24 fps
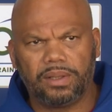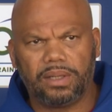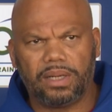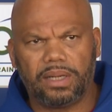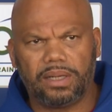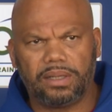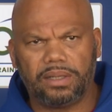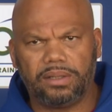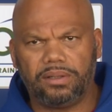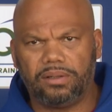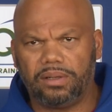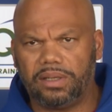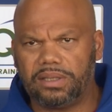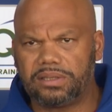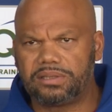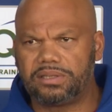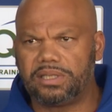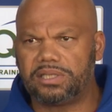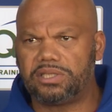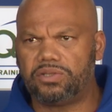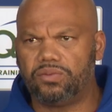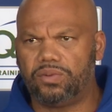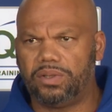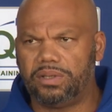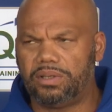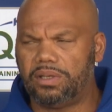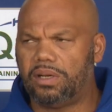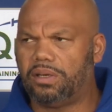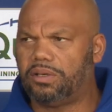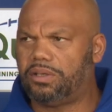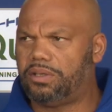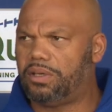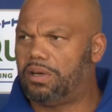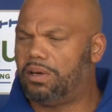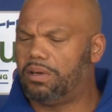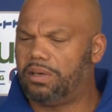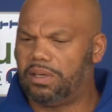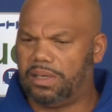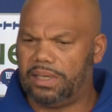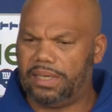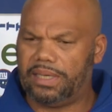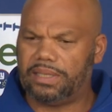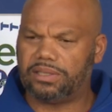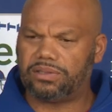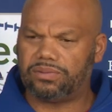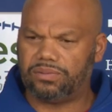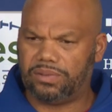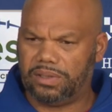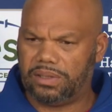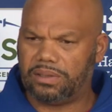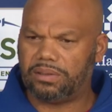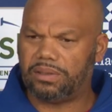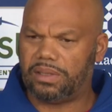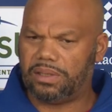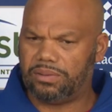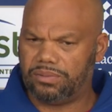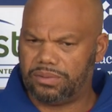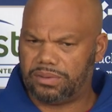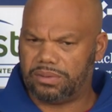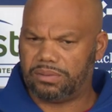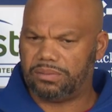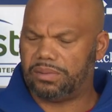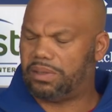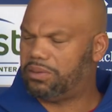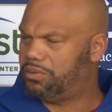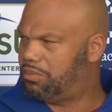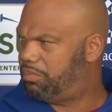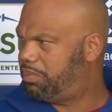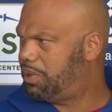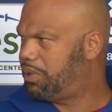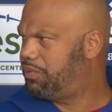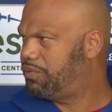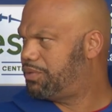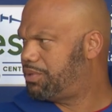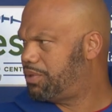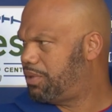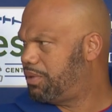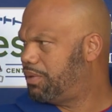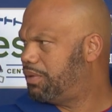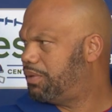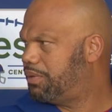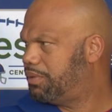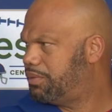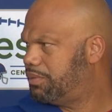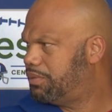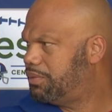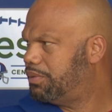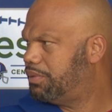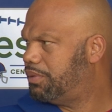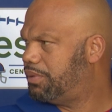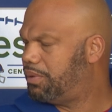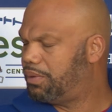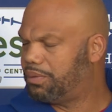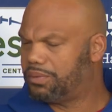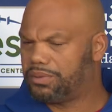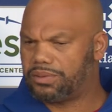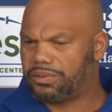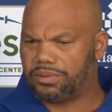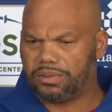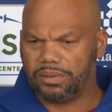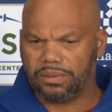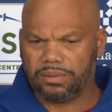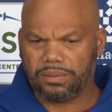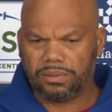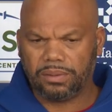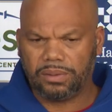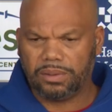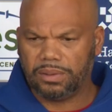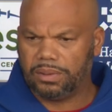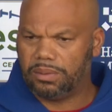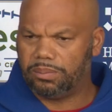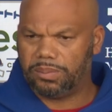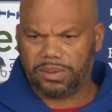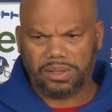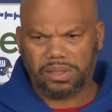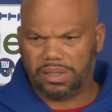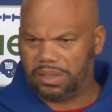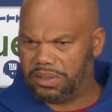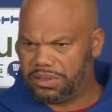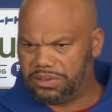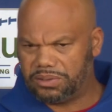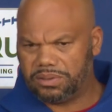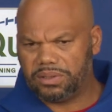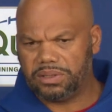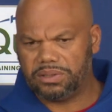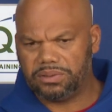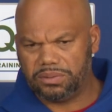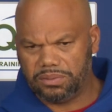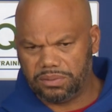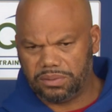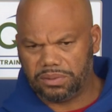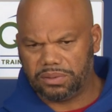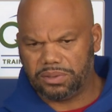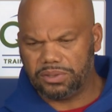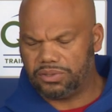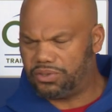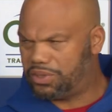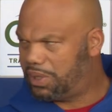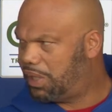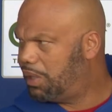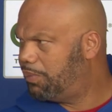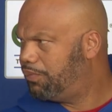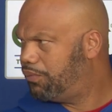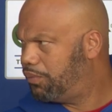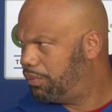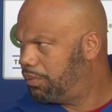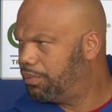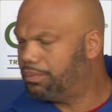had, you know, a 61-yarder last week. That was a big return, you know. So, no, he's doing a good job for